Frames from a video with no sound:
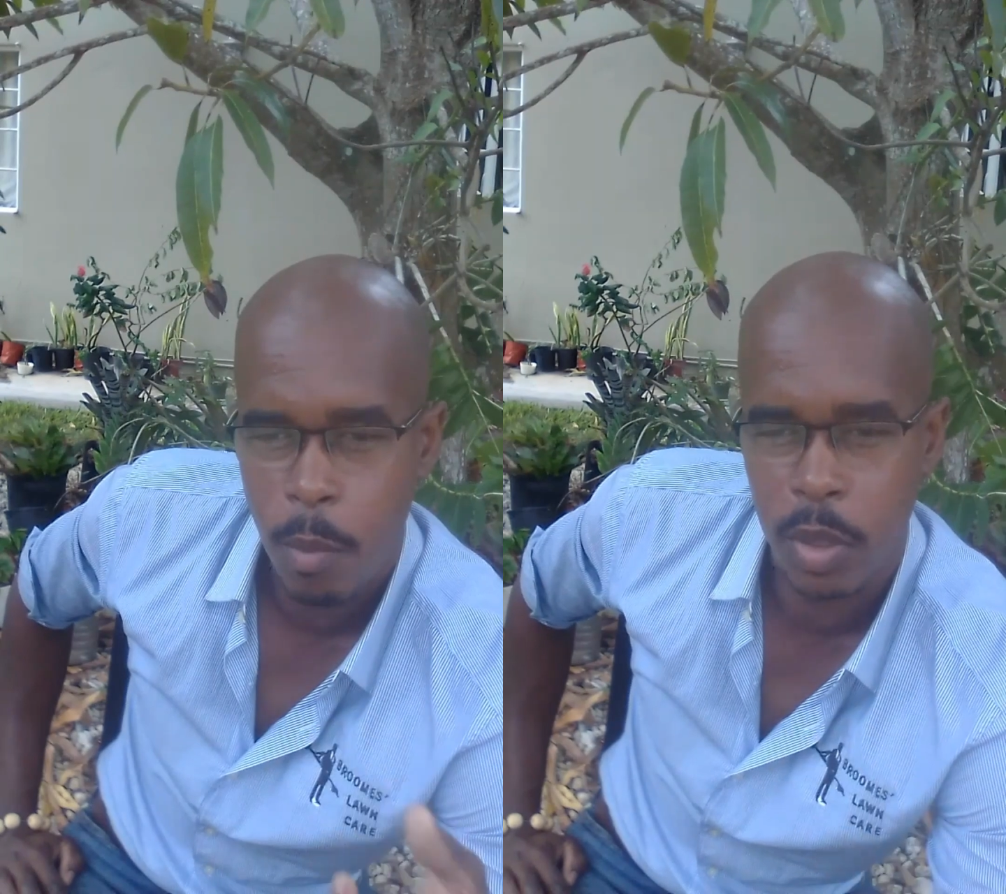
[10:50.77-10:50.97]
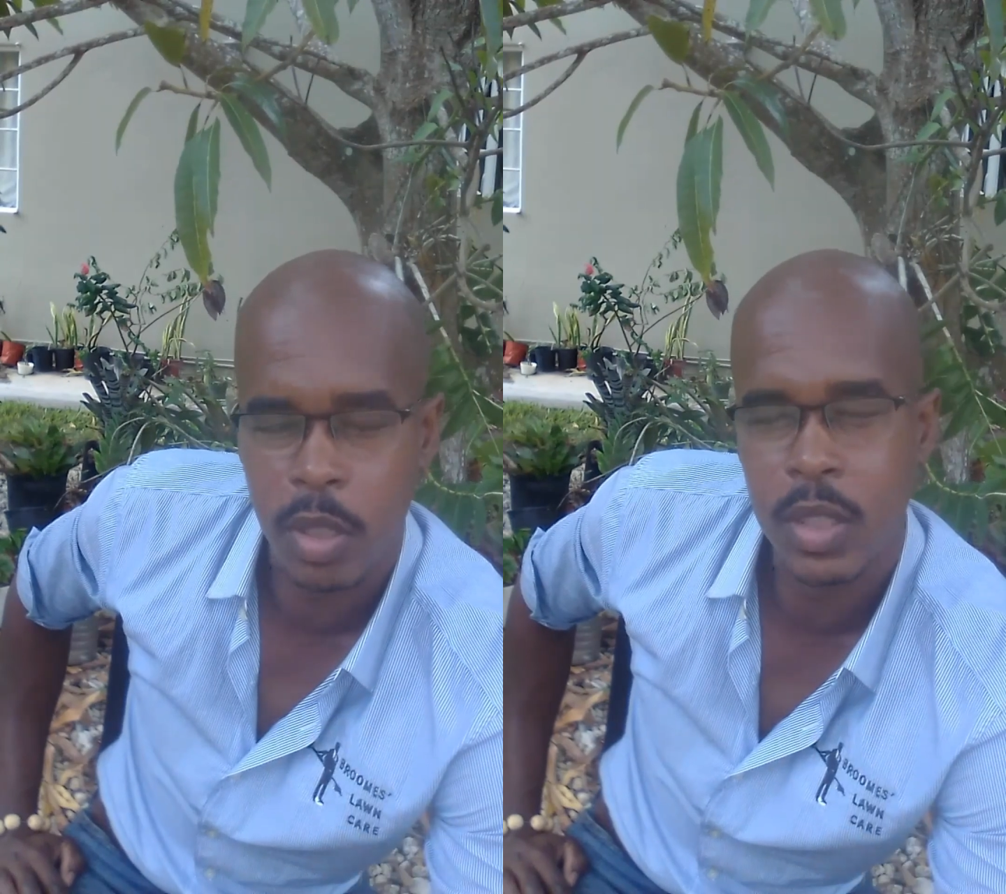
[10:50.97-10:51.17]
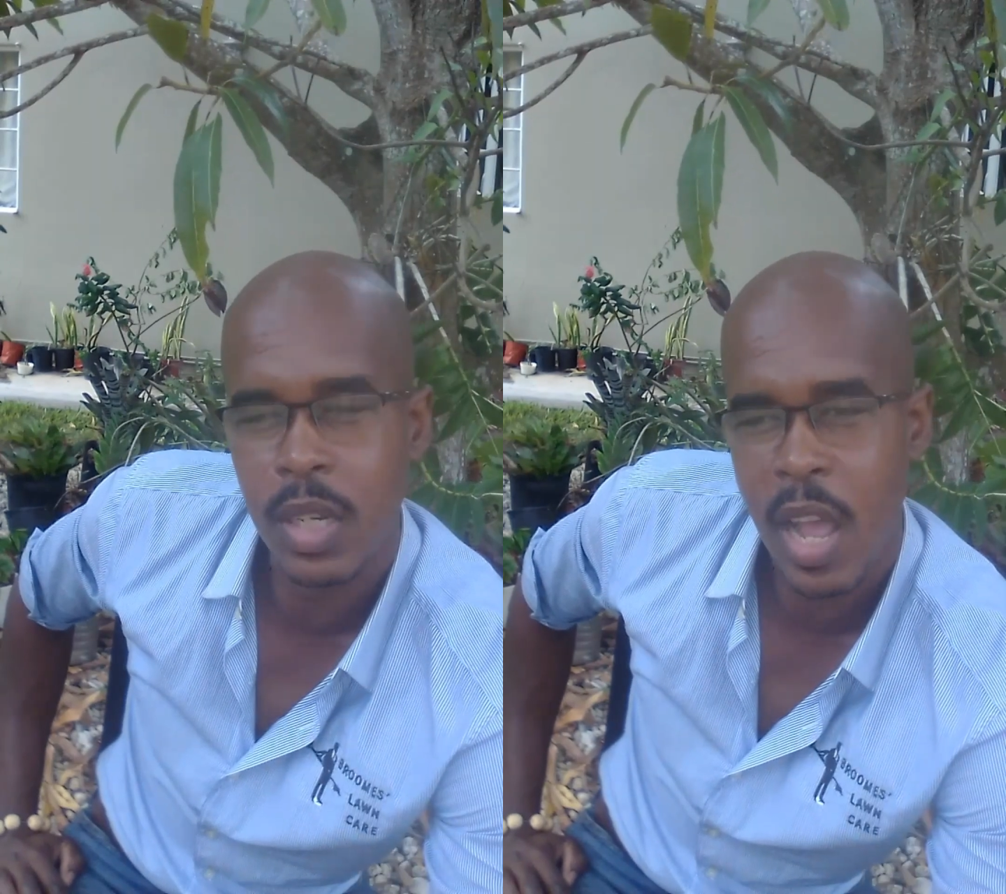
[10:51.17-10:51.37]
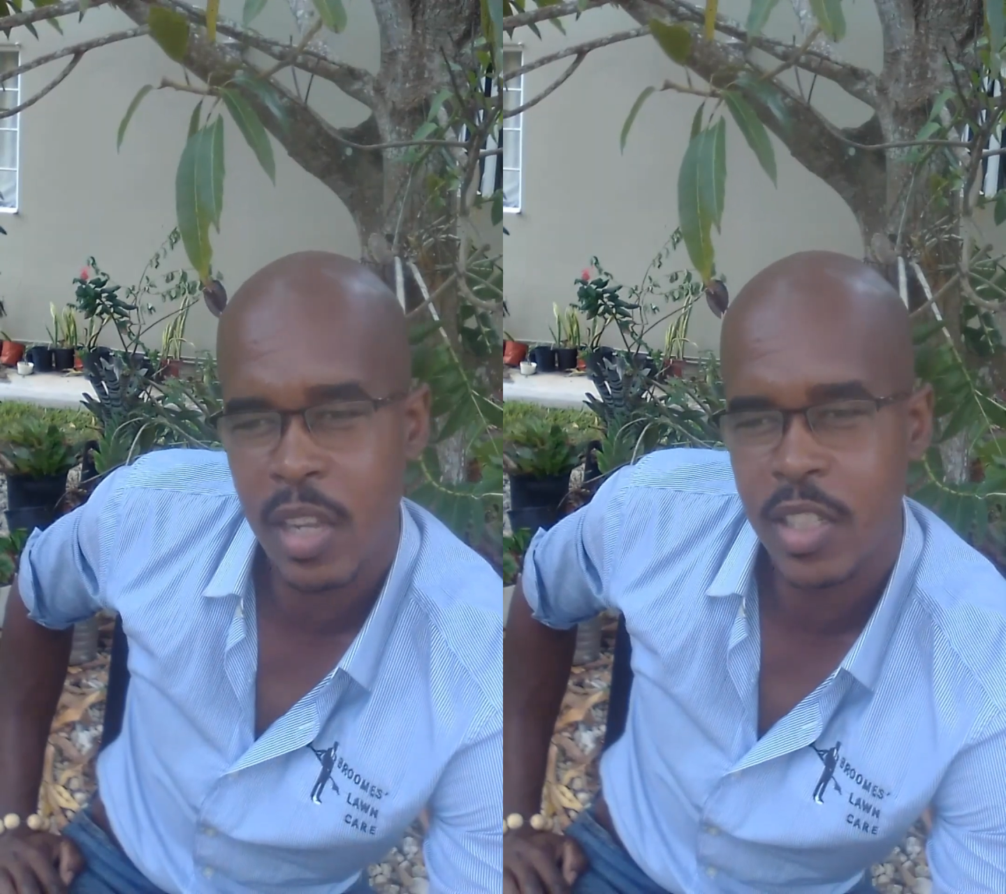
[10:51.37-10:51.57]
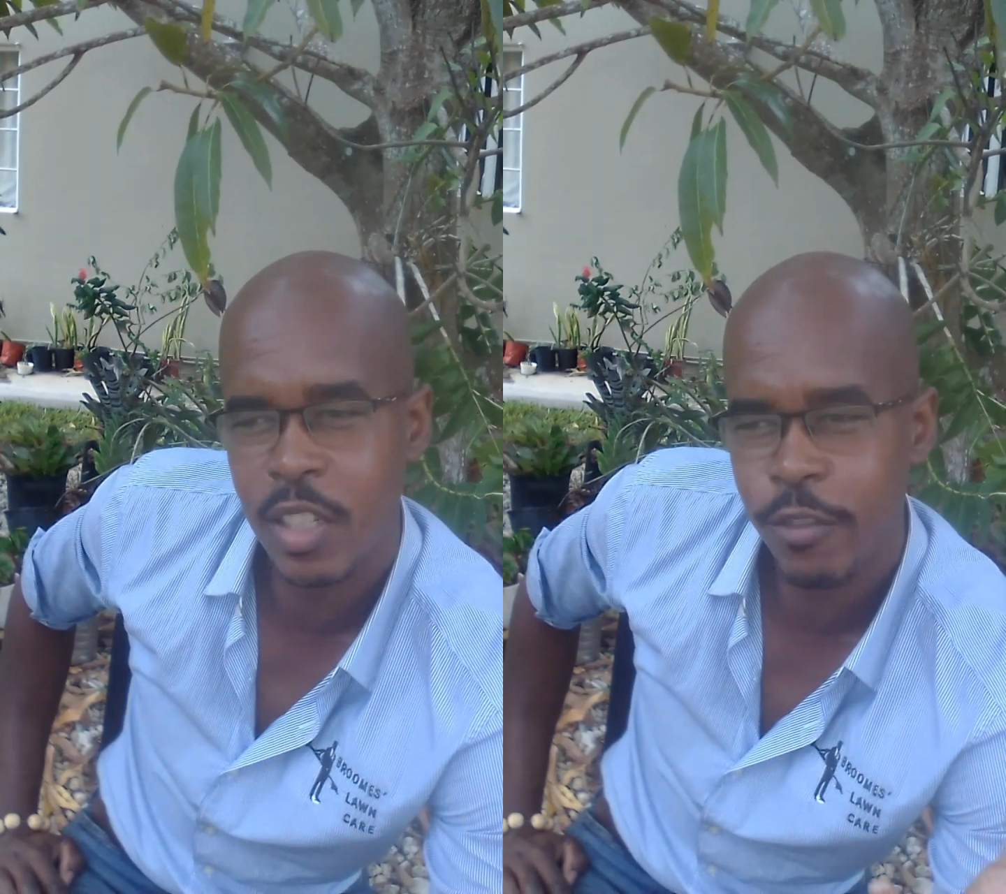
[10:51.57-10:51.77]
but until you
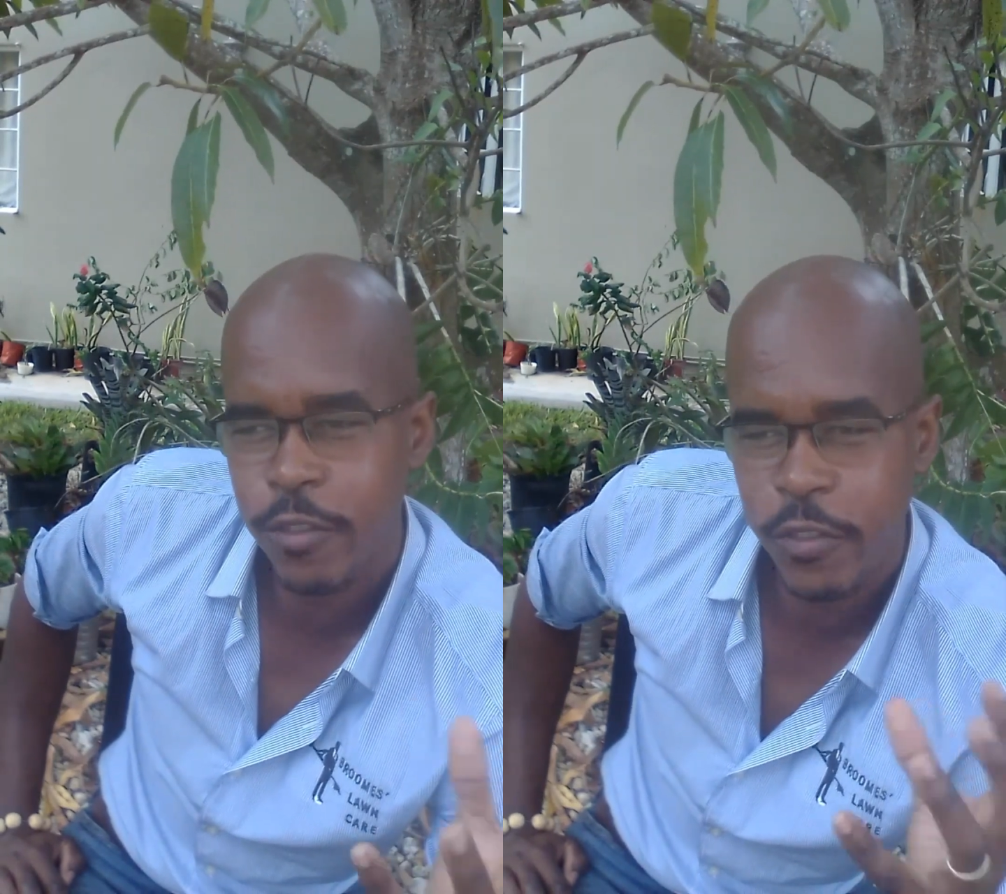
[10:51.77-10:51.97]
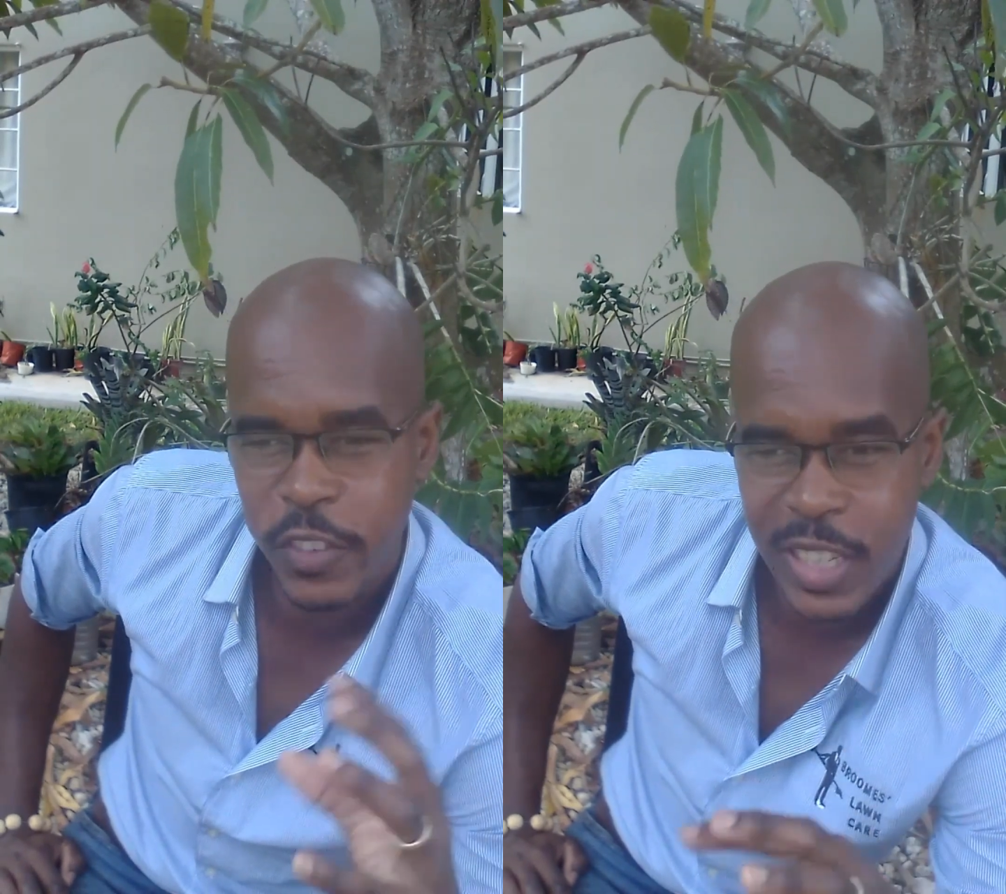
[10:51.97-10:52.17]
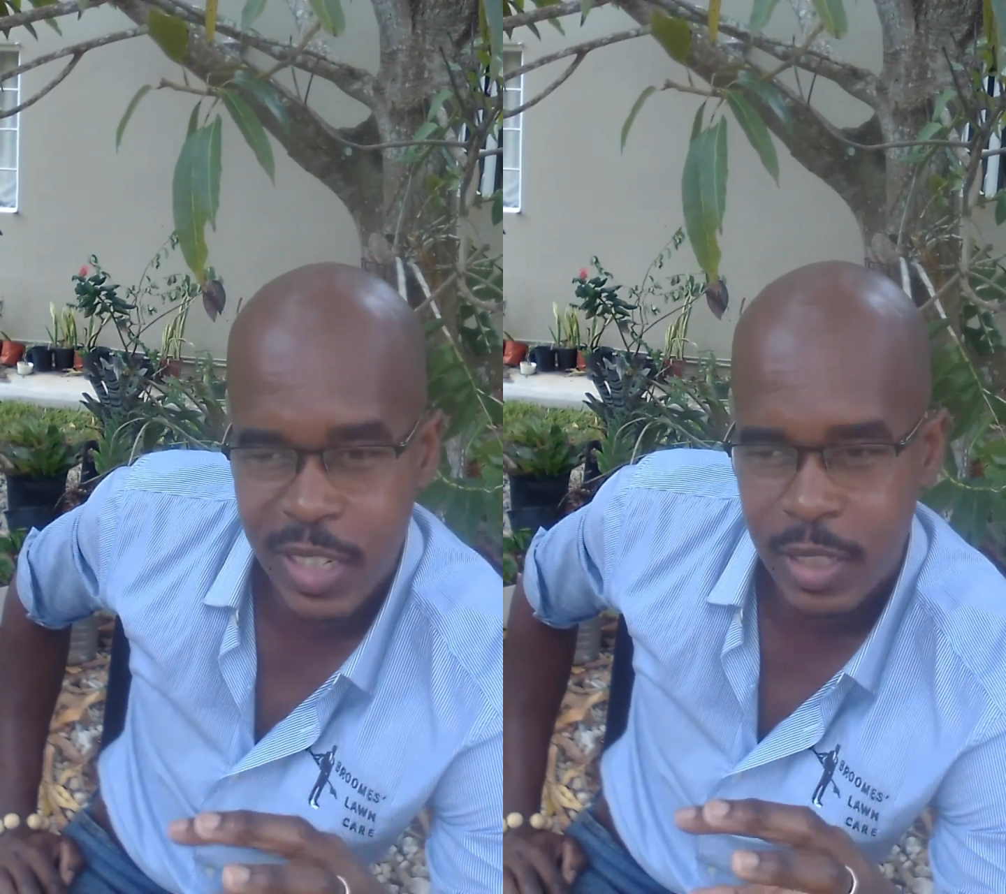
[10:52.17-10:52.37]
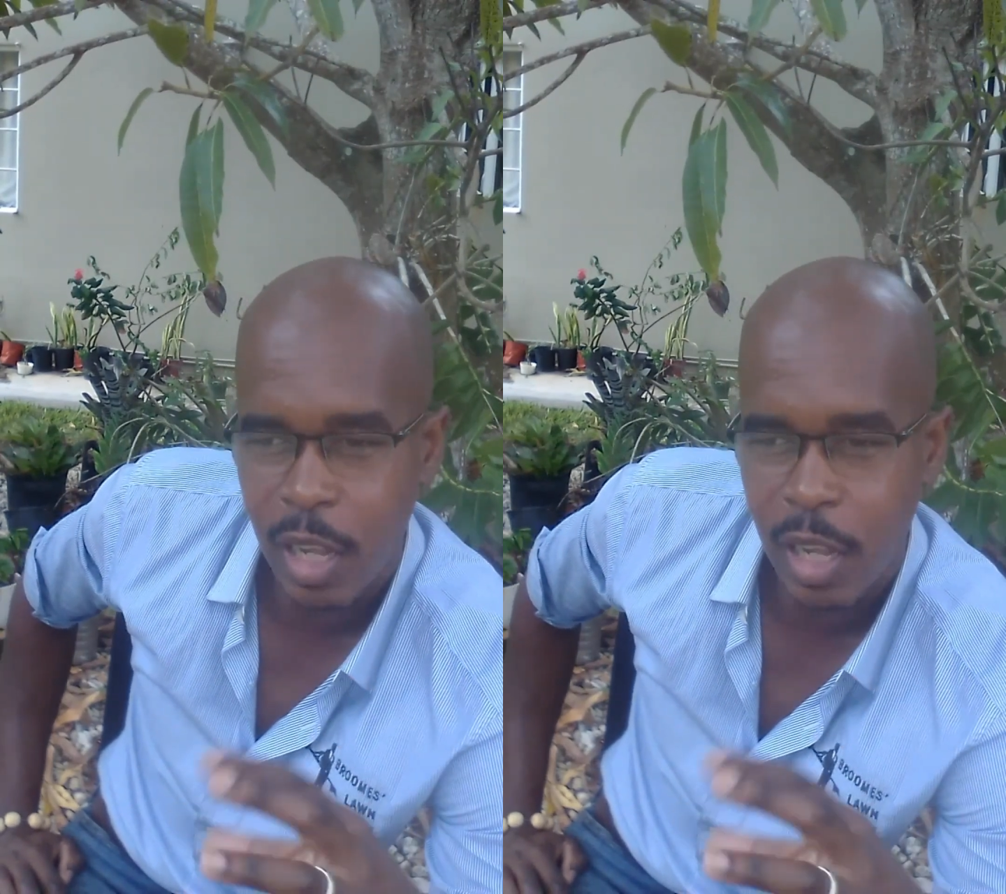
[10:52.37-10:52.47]
actually feel